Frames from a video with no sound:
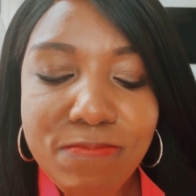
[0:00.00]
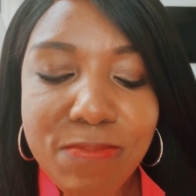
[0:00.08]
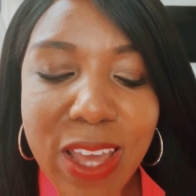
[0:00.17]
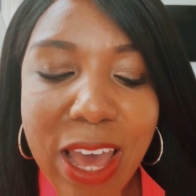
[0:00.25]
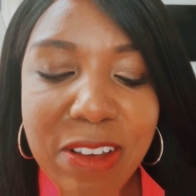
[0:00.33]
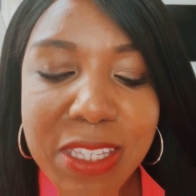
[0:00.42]

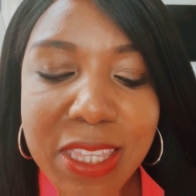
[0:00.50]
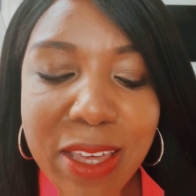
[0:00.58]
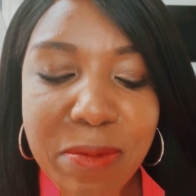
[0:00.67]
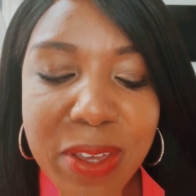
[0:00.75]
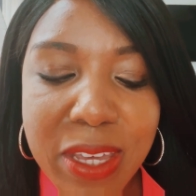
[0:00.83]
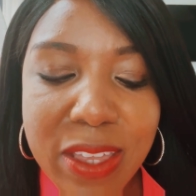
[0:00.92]
how is it
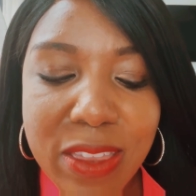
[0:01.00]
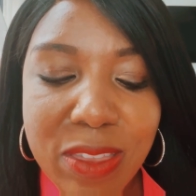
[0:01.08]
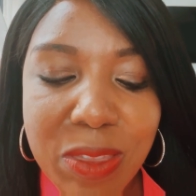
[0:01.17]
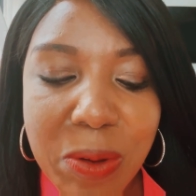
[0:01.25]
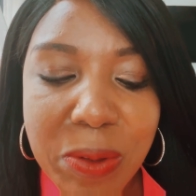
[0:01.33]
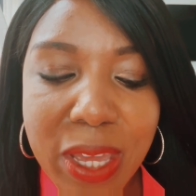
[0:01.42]
that we can
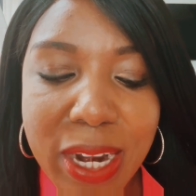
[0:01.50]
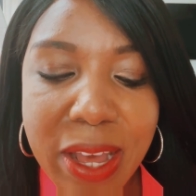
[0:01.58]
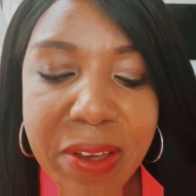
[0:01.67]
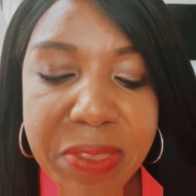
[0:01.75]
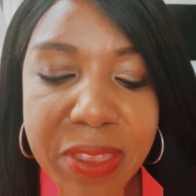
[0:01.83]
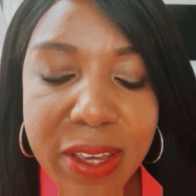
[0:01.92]
throw that
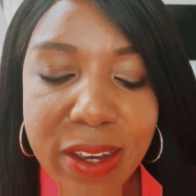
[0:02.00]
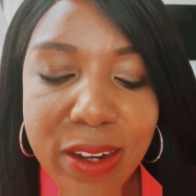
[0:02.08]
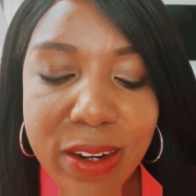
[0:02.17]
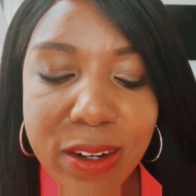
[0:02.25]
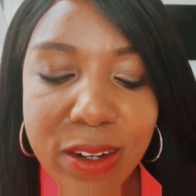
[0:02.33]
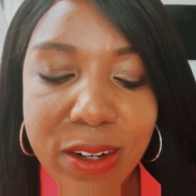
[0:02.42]
out there